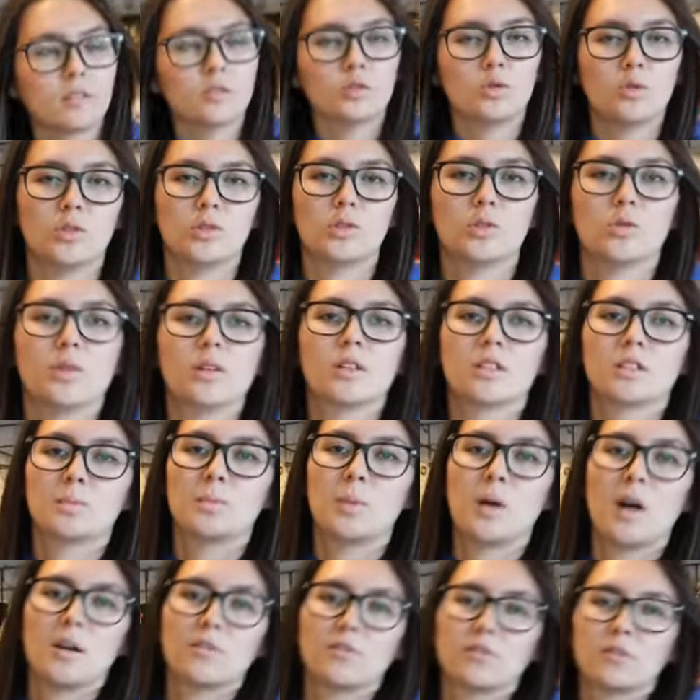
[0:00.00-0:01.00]
Sold to us,
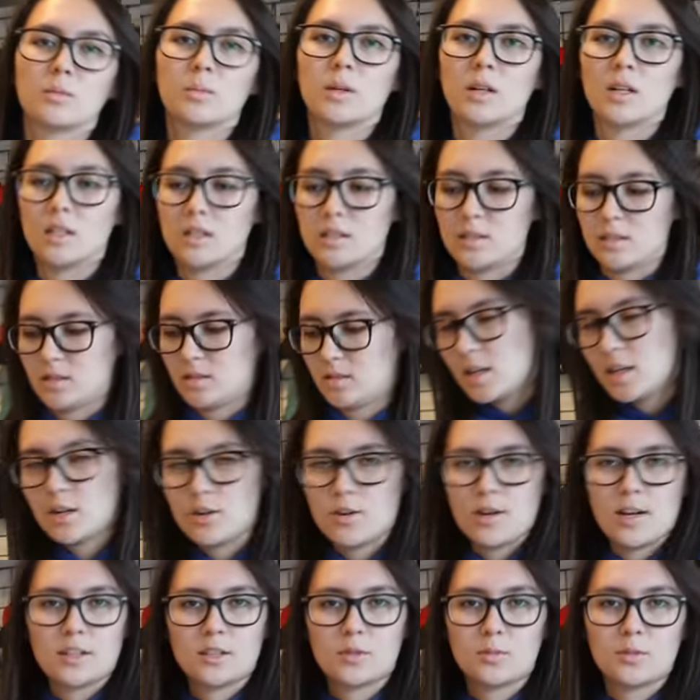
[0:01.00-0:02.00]
bought from us,
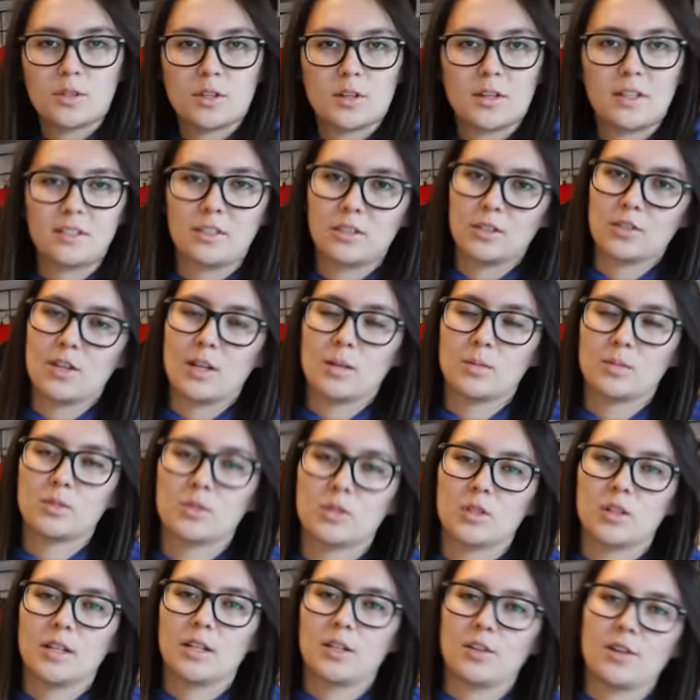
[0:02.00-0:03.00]
interacted with their Instagram
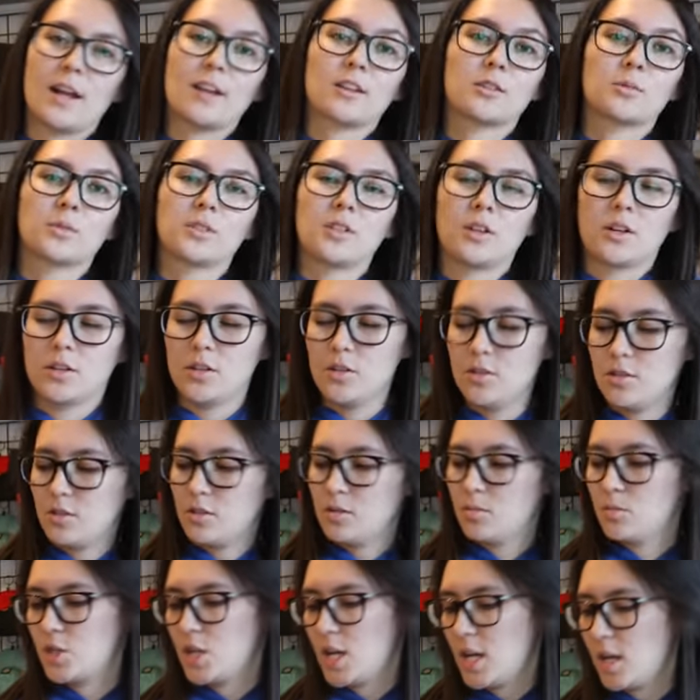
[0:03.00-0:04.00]
store, interacted with their
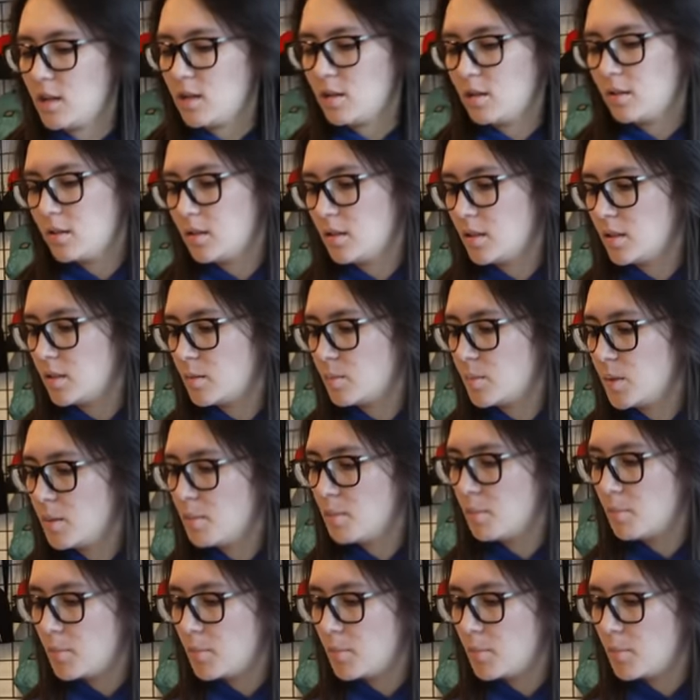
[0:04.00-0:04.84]
YouTube channel. It's been